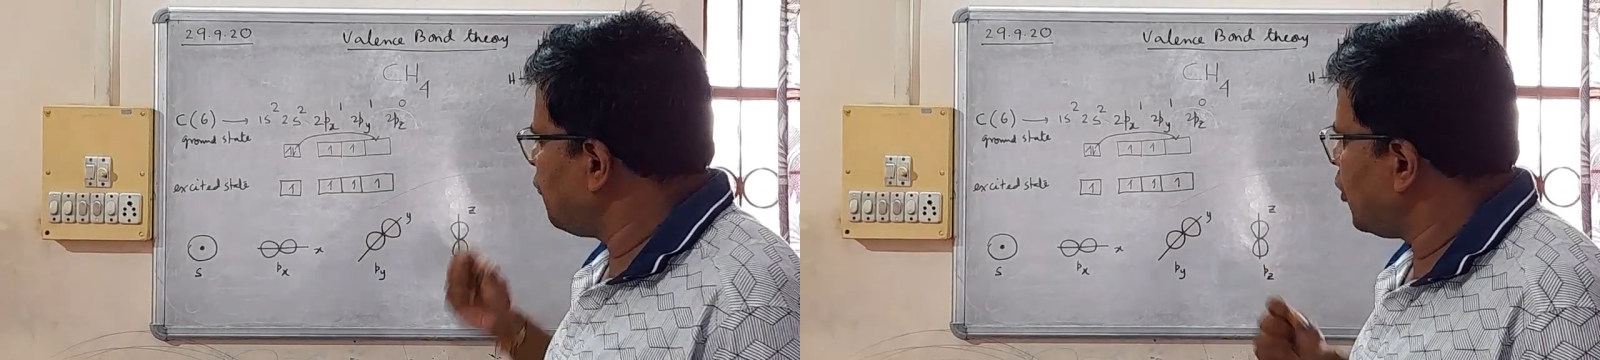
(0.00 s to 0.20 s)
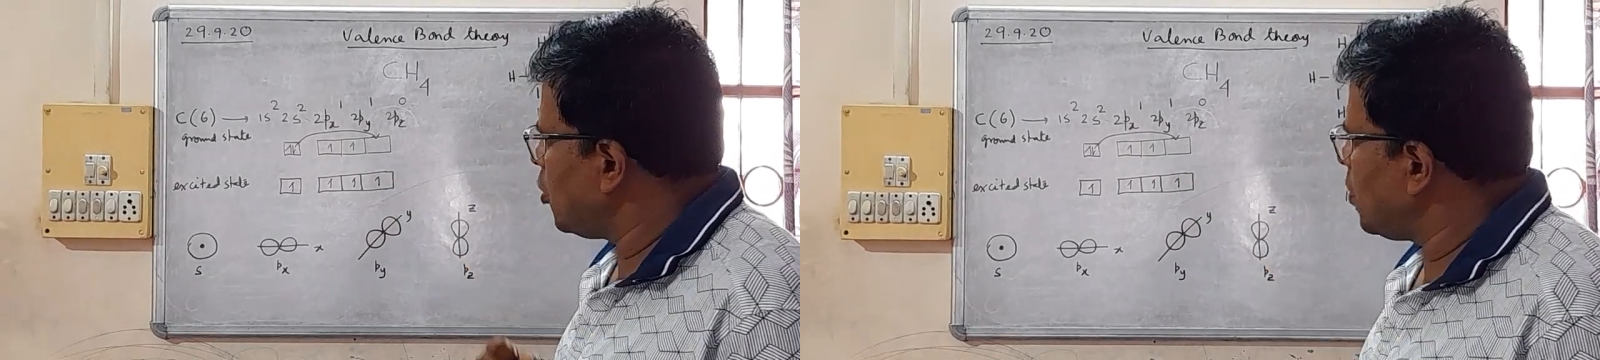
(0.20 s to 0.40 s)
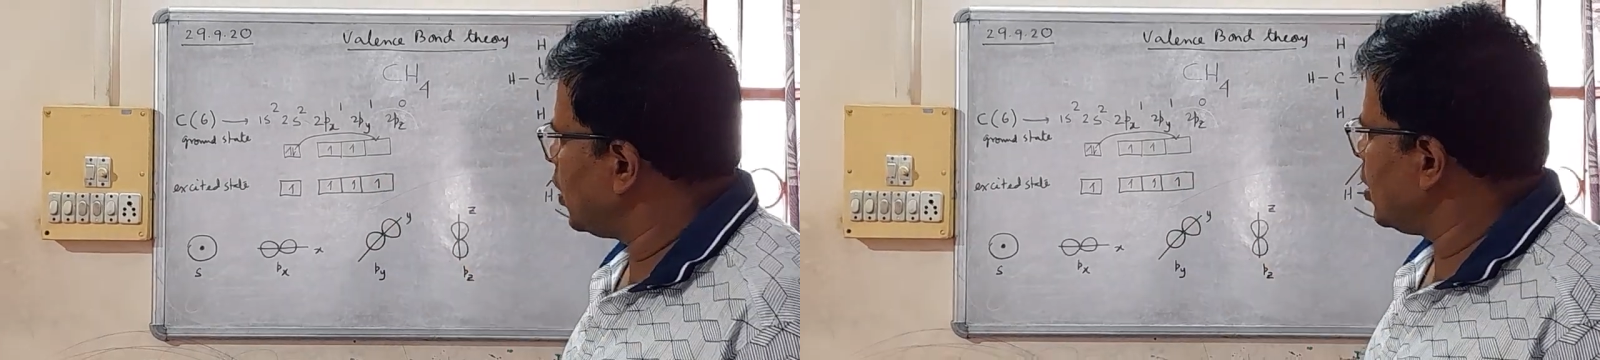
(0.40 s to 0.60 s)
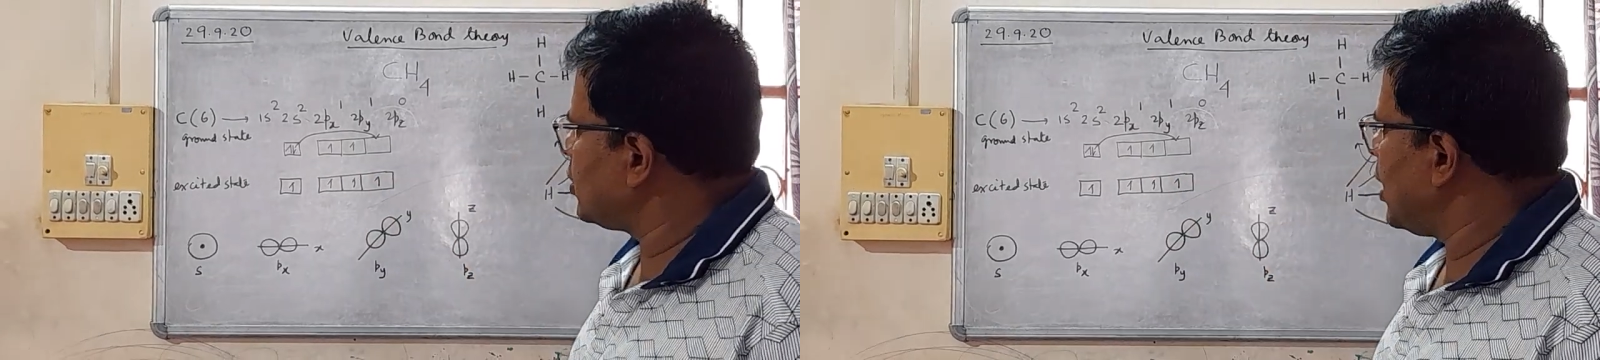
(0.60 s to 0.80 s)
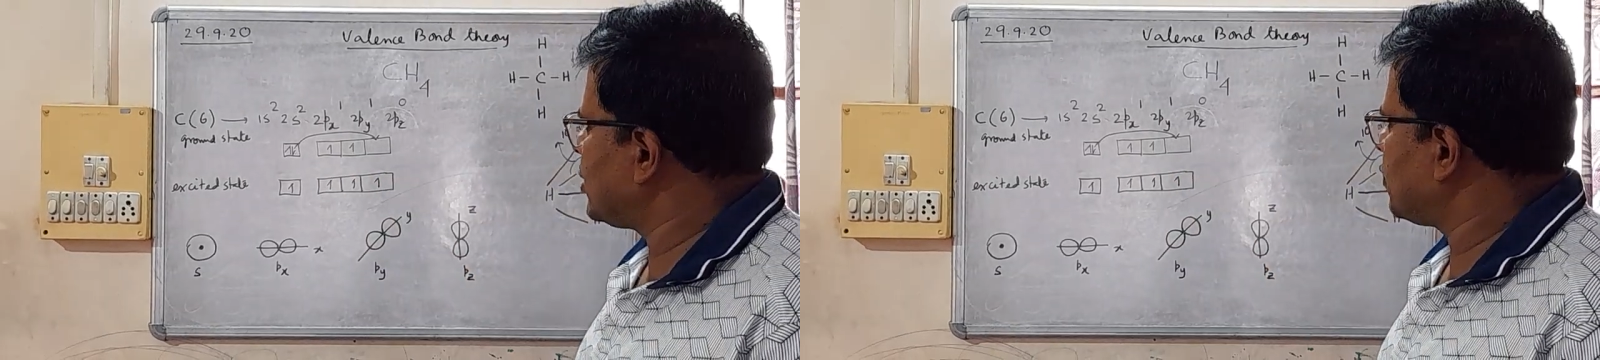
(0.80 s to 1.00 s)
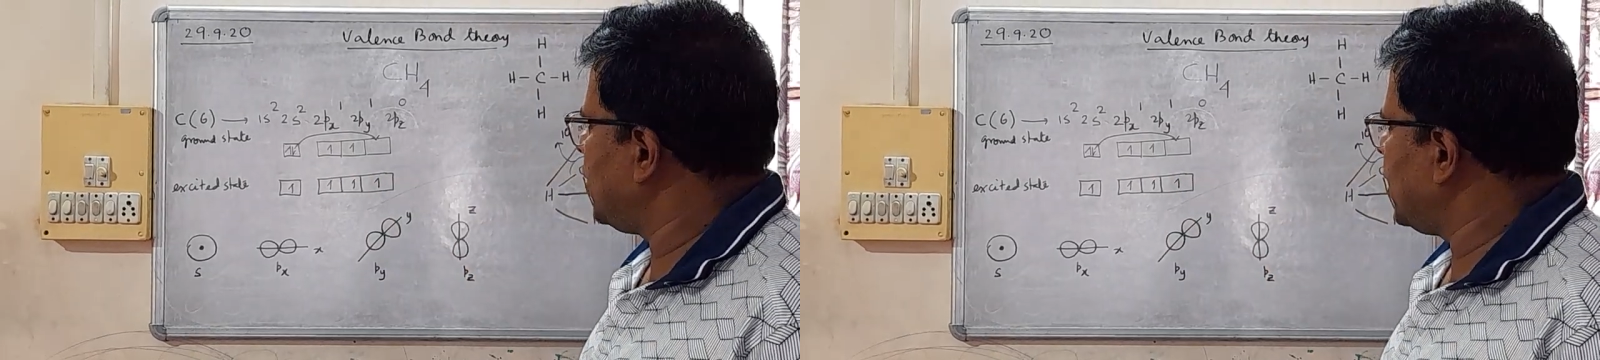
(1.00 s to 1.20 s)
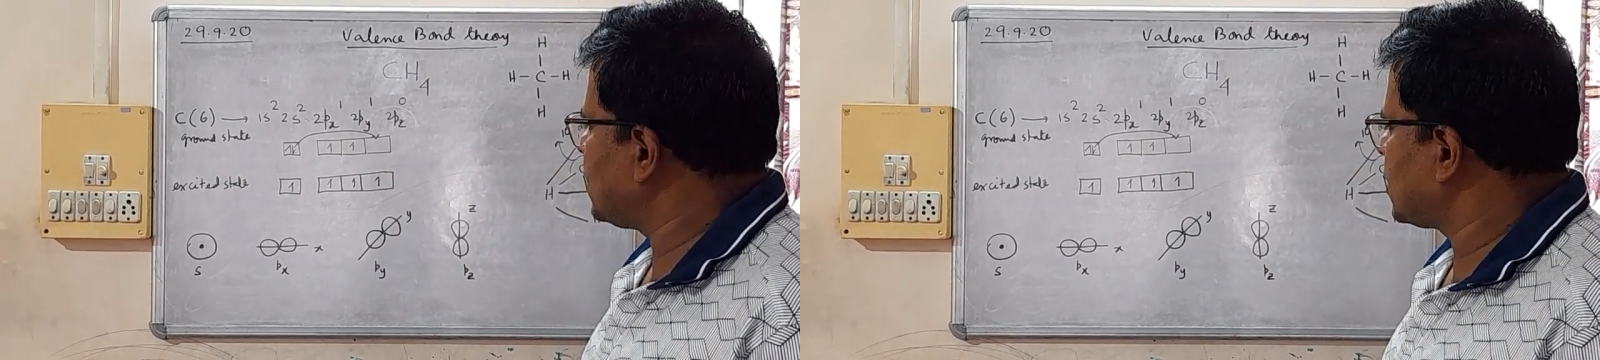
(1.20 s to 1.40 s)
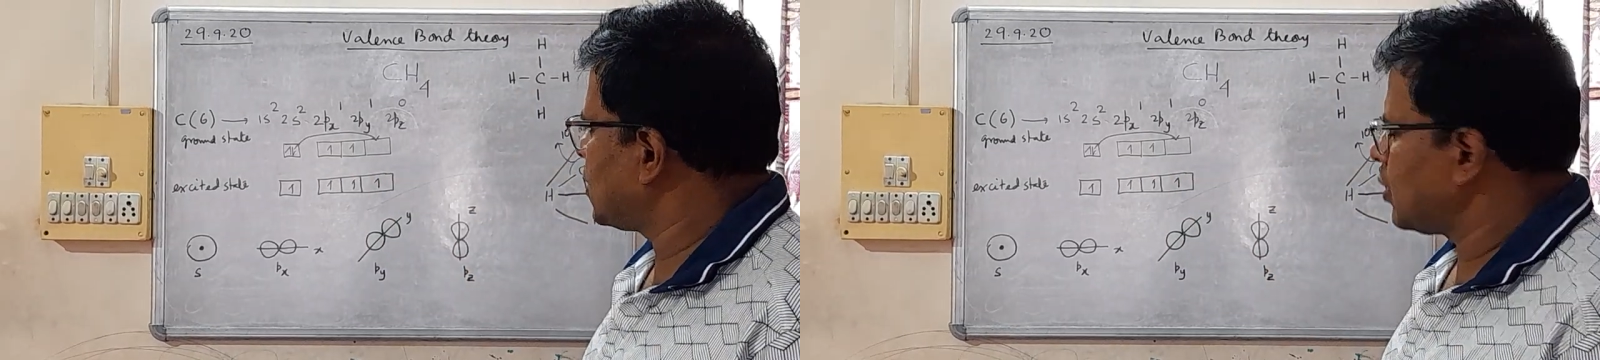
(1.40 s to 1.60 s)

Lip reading: phenomenon takes place